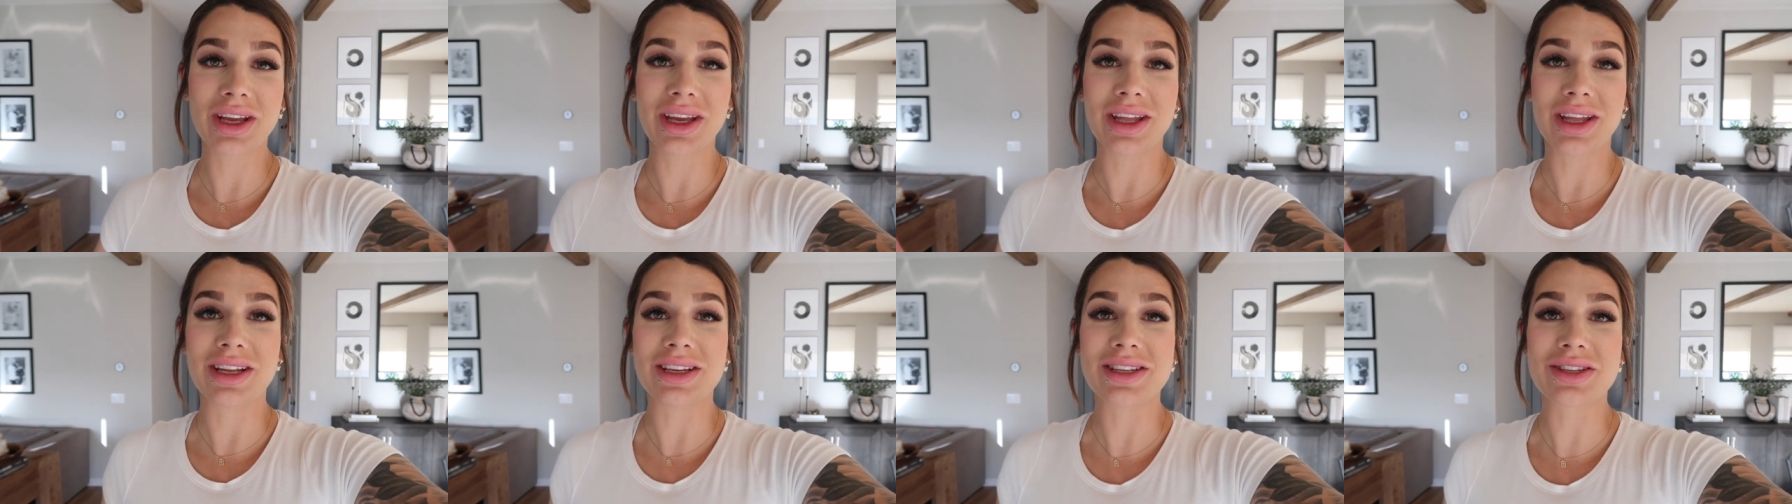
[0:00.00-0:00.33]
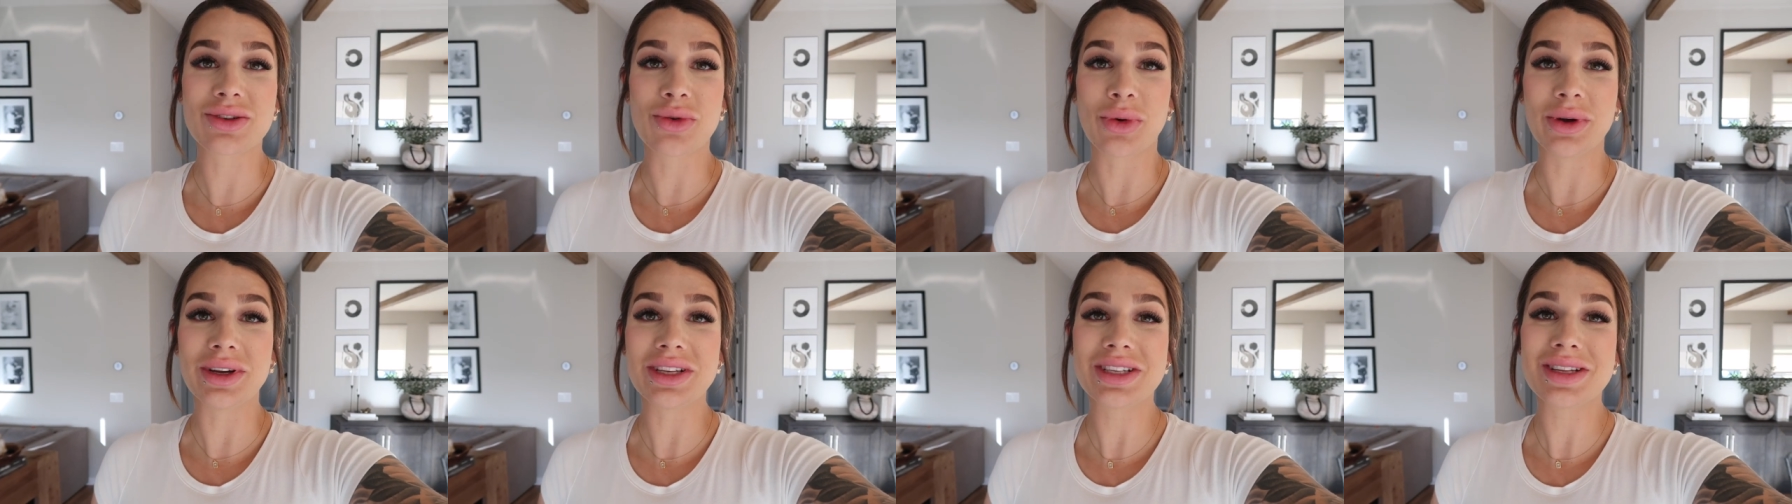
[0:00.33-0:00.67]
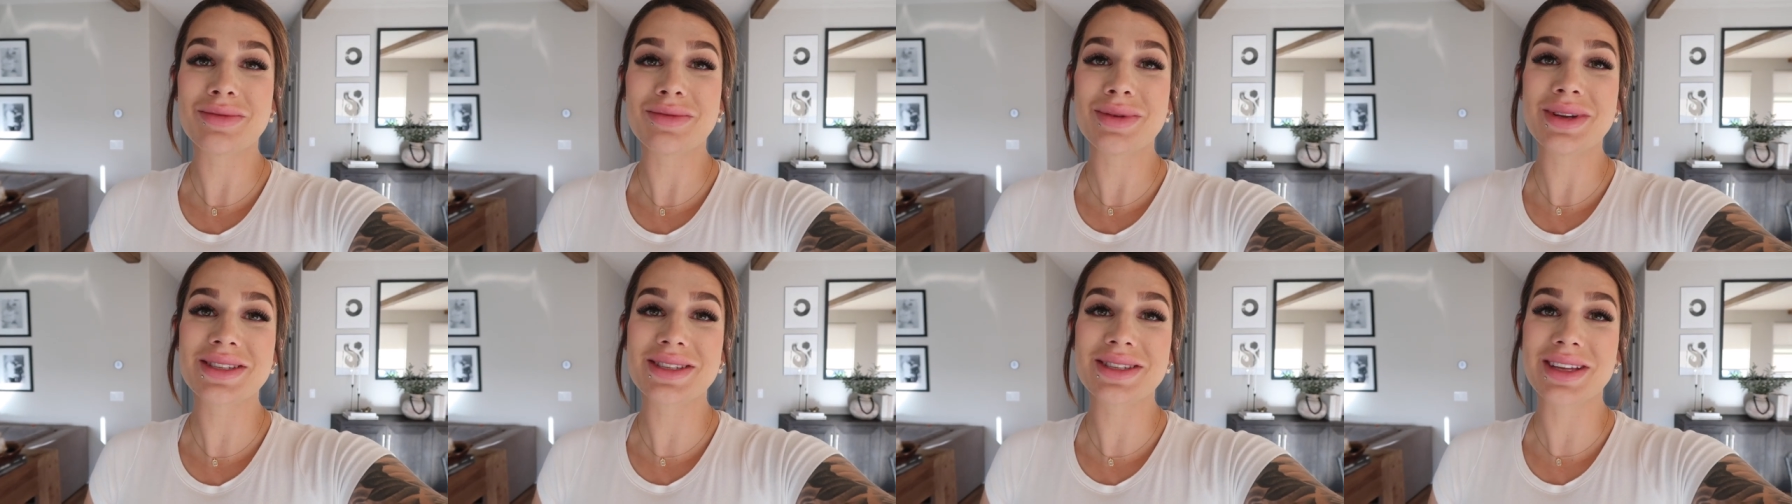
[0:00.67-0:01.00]
it is going to
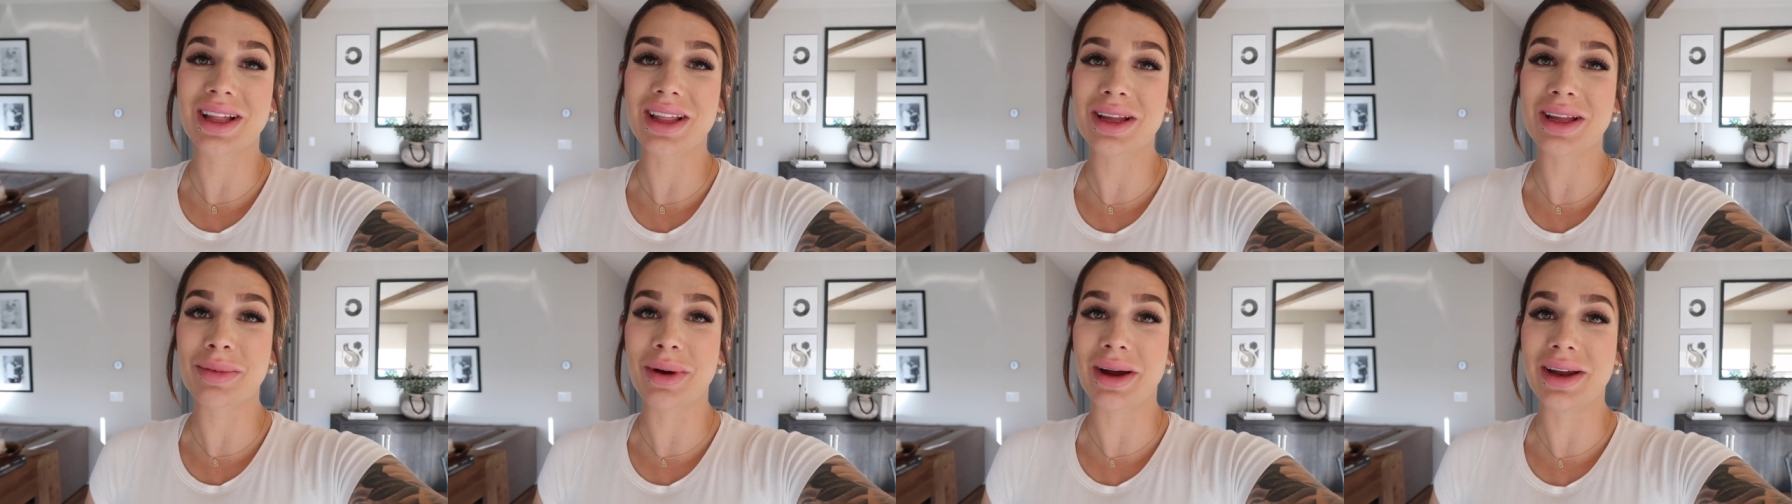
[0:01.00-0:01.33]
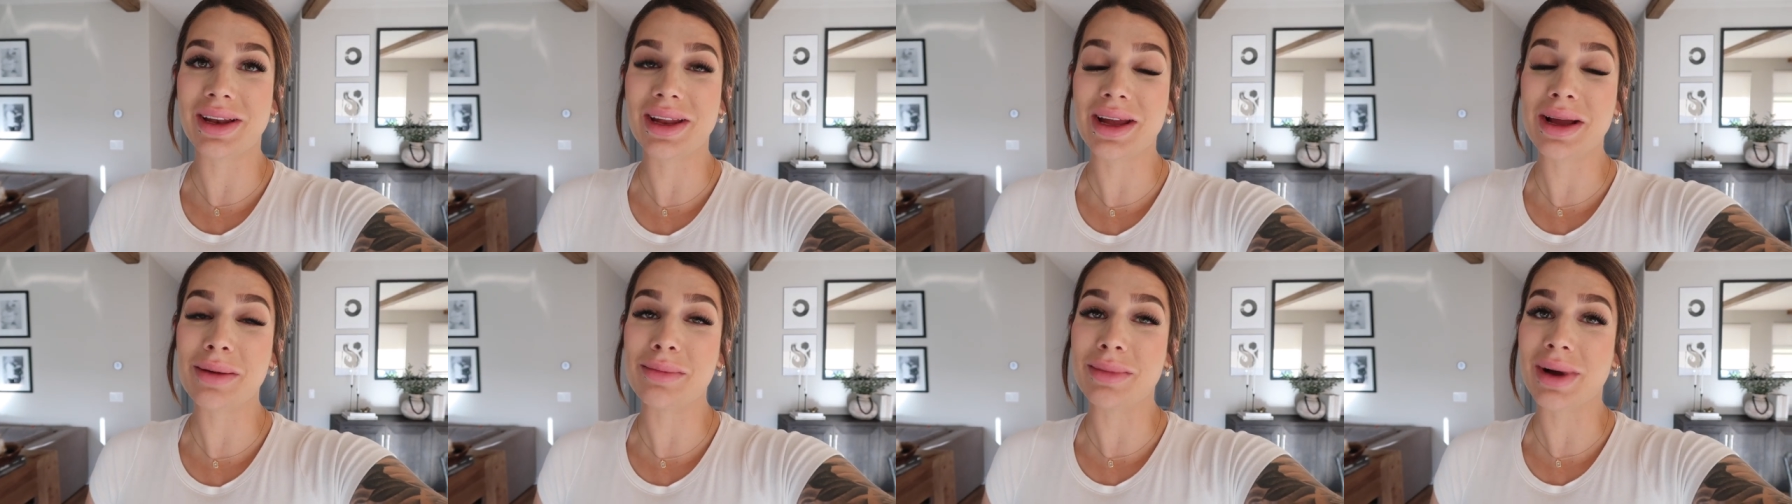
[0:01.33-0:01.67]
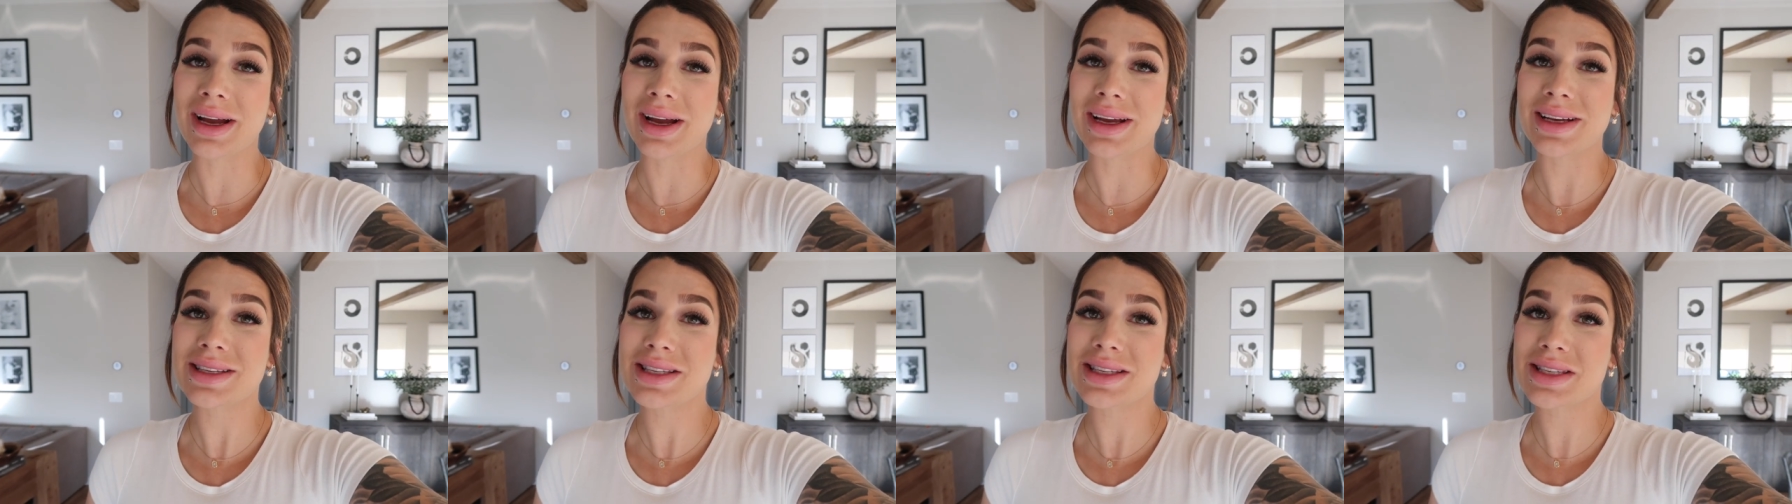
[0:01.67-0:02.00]
be celebrating
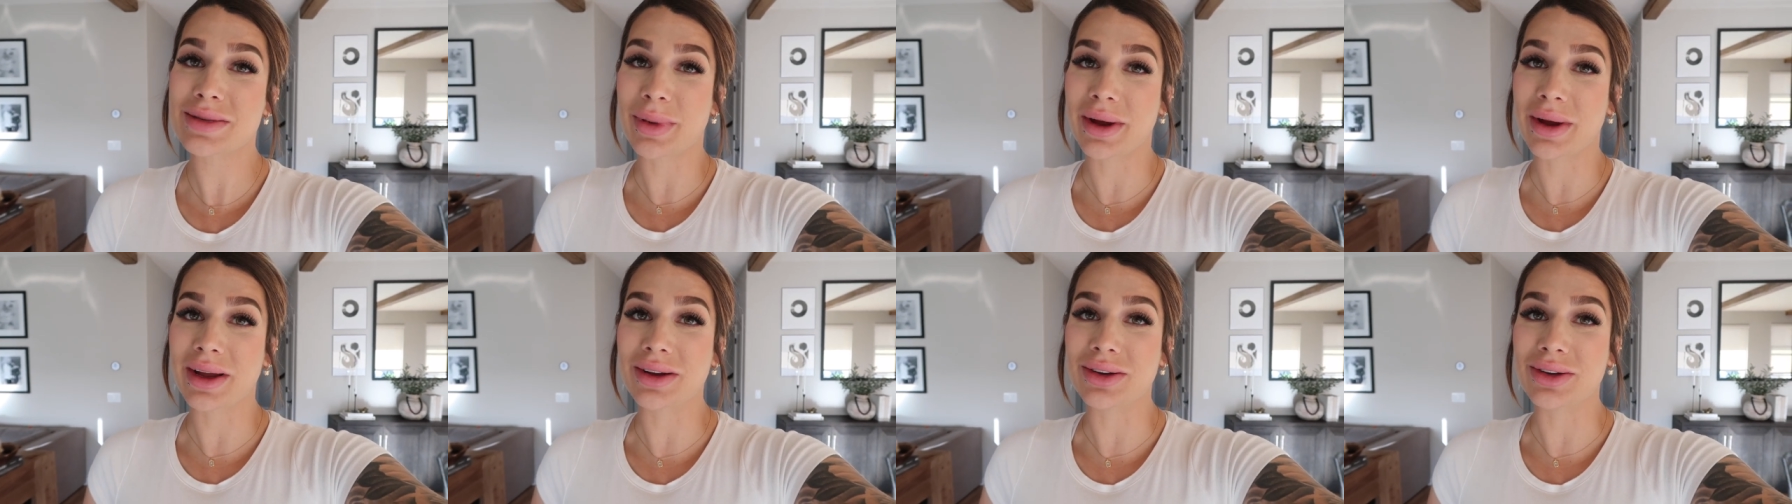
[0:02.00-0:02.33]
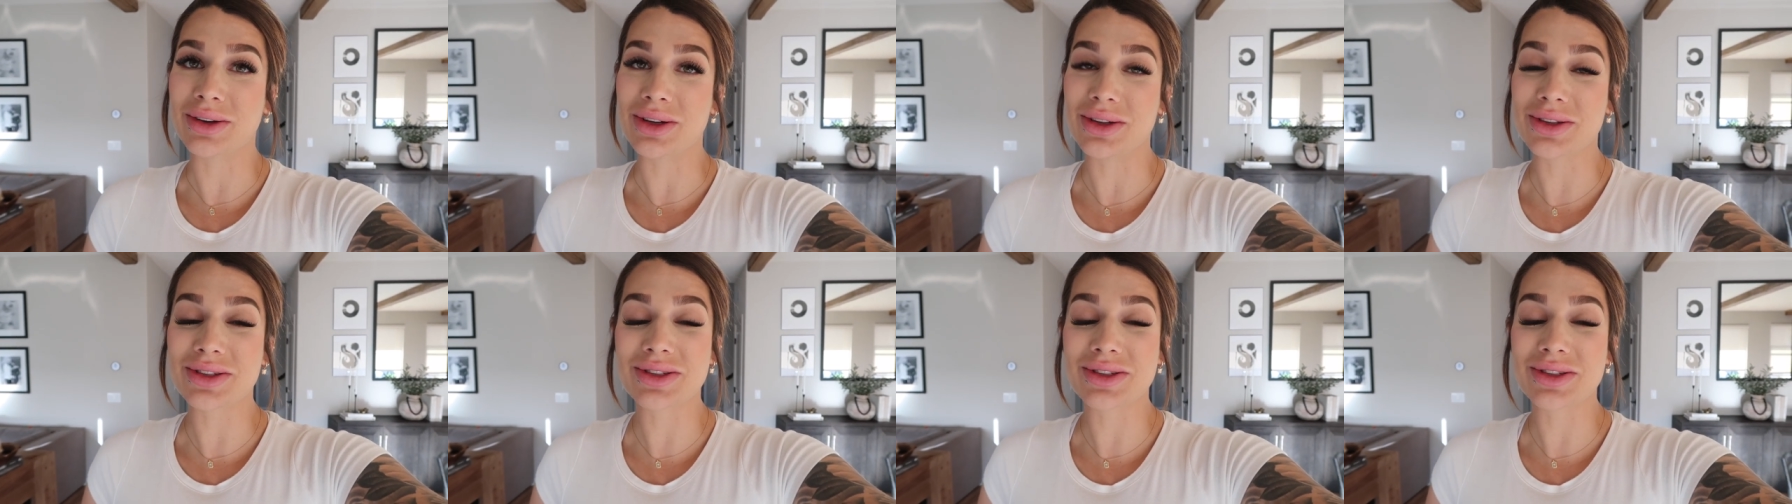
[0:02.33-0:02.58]
my sprinkle.